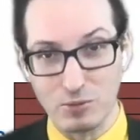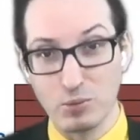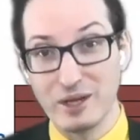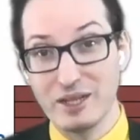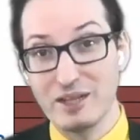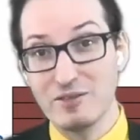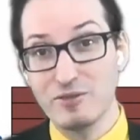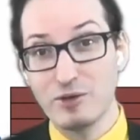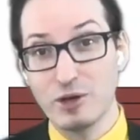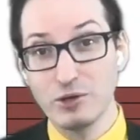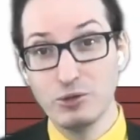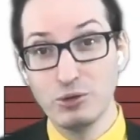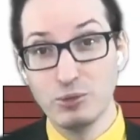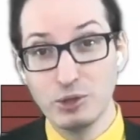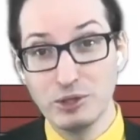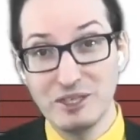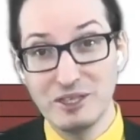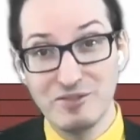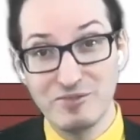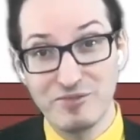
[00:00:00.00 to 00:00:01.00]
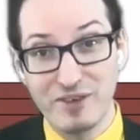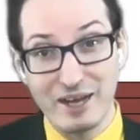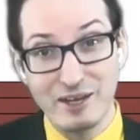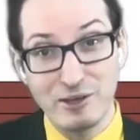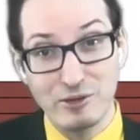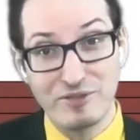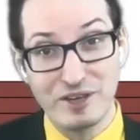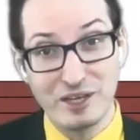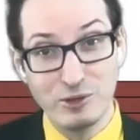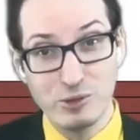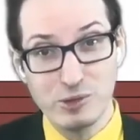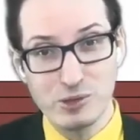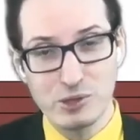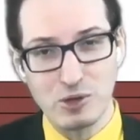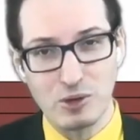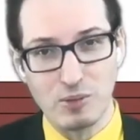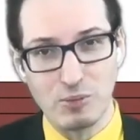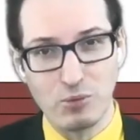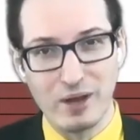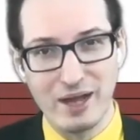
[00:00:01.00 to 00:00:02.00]
Whenever you modify a value
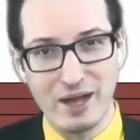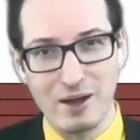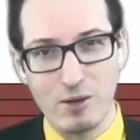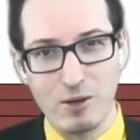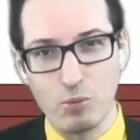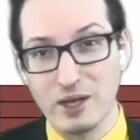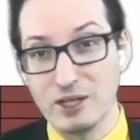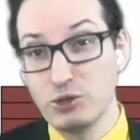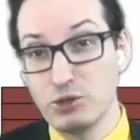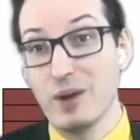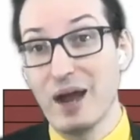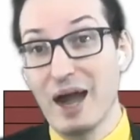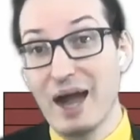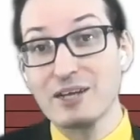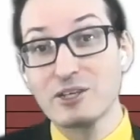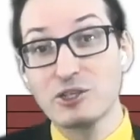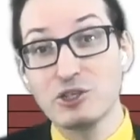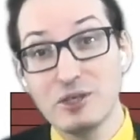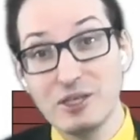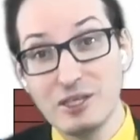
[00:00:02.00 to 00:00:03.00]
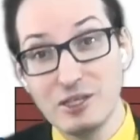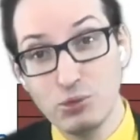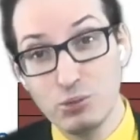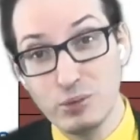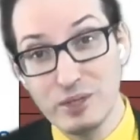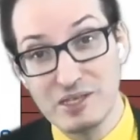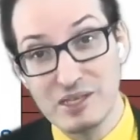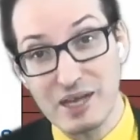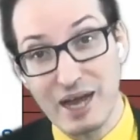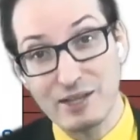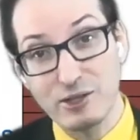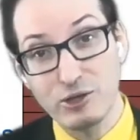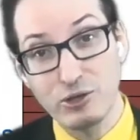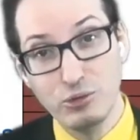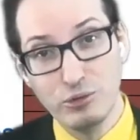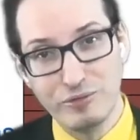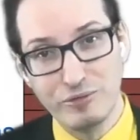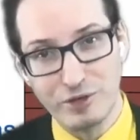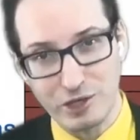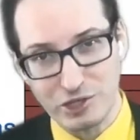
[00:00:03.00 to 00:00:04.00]
somewhere, what you actually do is add a
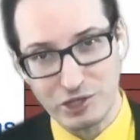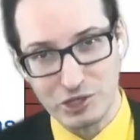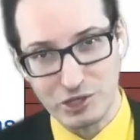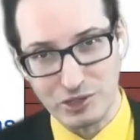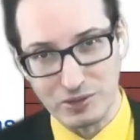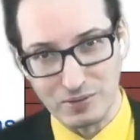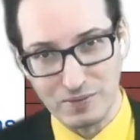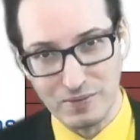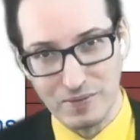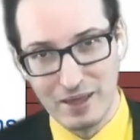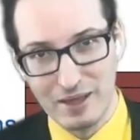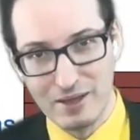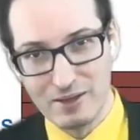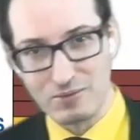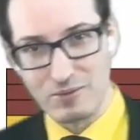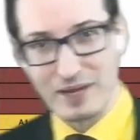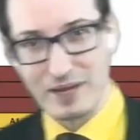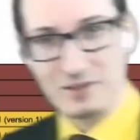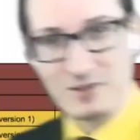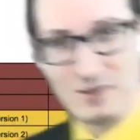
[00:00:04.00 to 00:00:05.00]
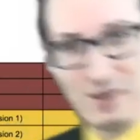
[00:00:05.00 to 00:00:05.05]
new version, right?